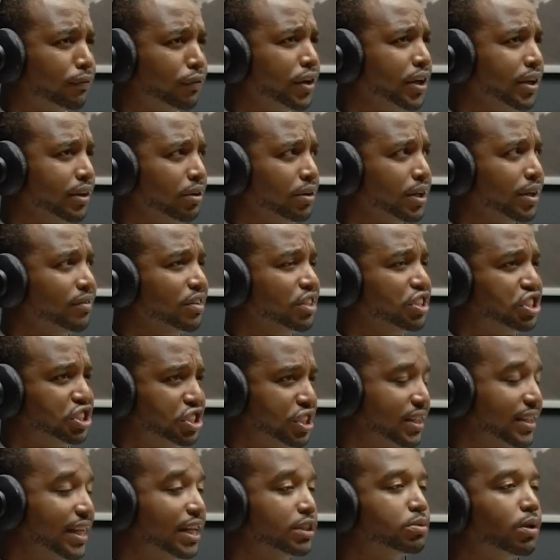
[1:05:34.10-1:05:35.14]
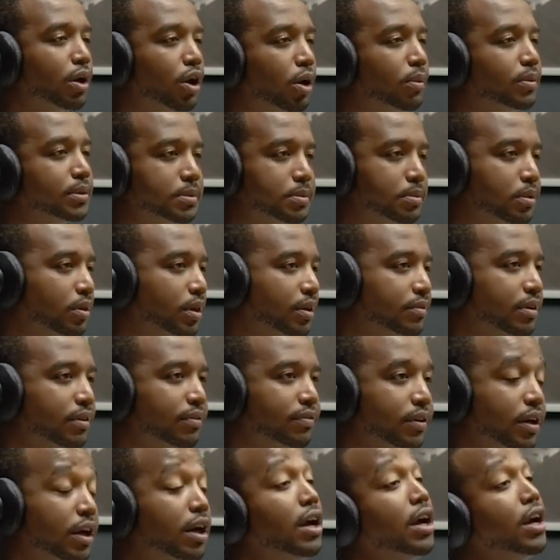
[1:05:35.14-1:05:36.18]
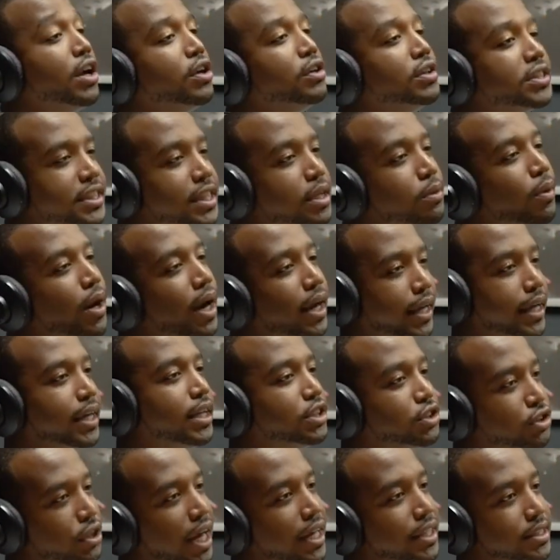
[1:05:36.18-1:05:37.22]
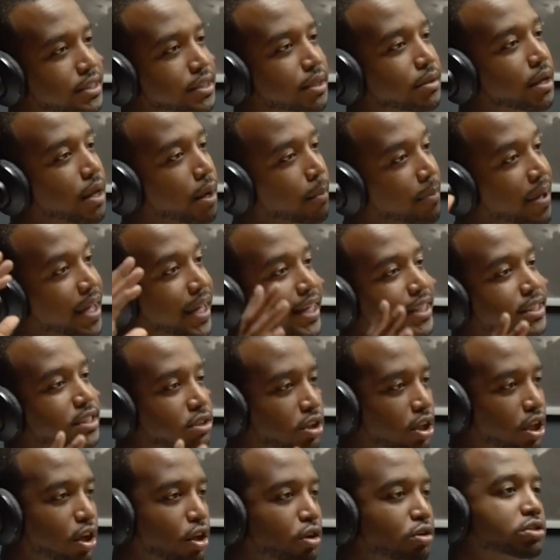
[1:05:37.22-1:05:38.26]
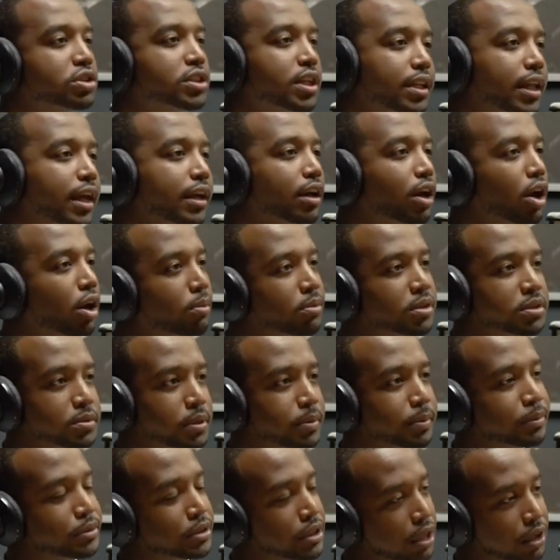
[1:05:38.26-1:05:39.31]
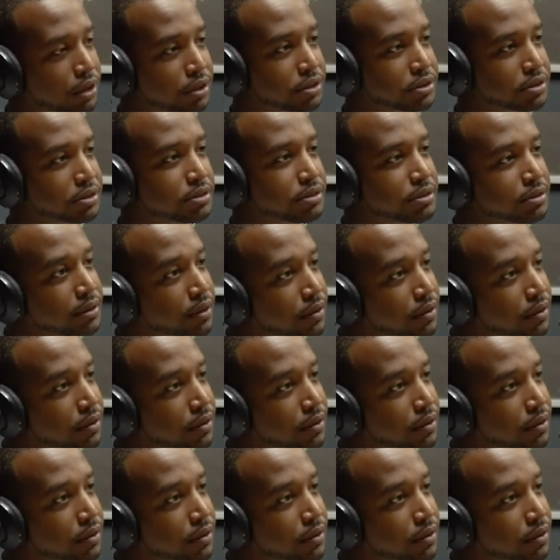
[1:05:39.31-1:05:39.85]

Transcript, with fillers: free, you don't give a shit. That's why homeless people don't give a fuck. You see why he tries to make his clothes look like homeless people's clothes?